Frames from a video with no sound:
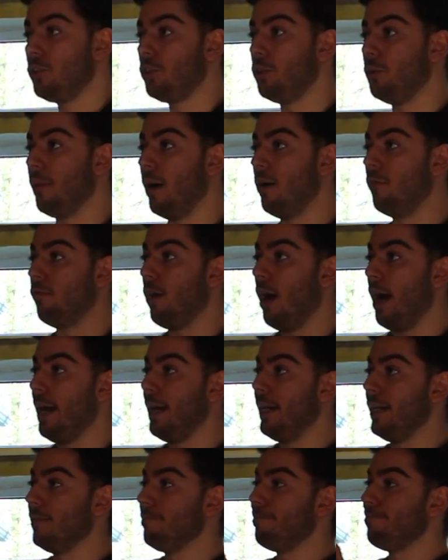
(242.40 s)
To my
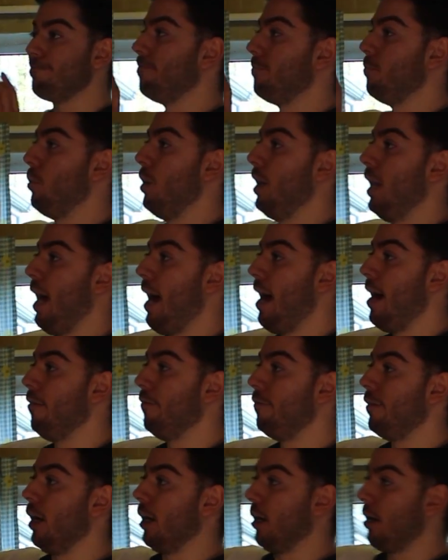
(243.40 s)
right, we'll
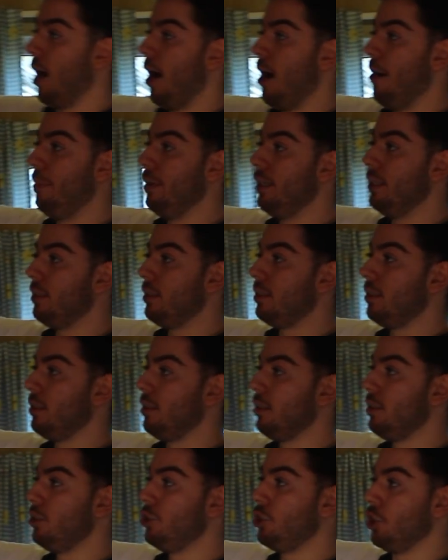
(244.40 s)
have a cupboard
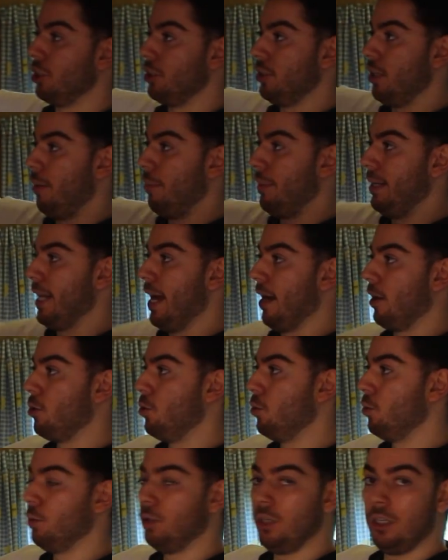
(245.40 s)
just up in that
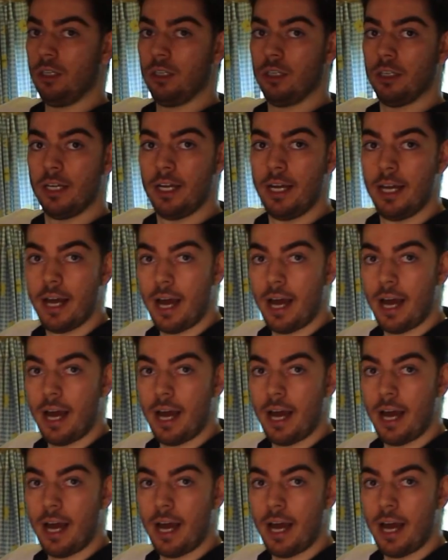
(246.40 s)
corner,